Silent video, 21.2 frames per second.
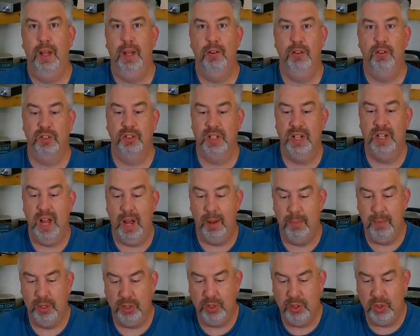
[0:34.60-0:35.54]
There's
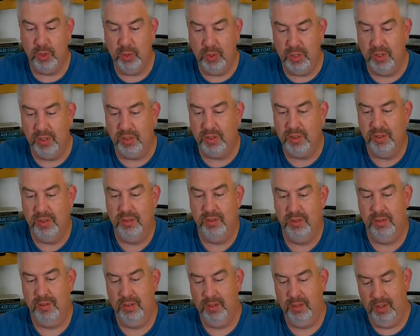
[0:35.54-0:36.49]
not much to
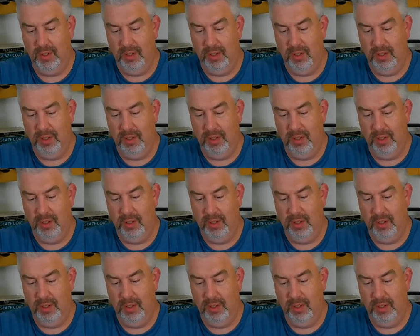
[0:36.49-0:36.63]
this.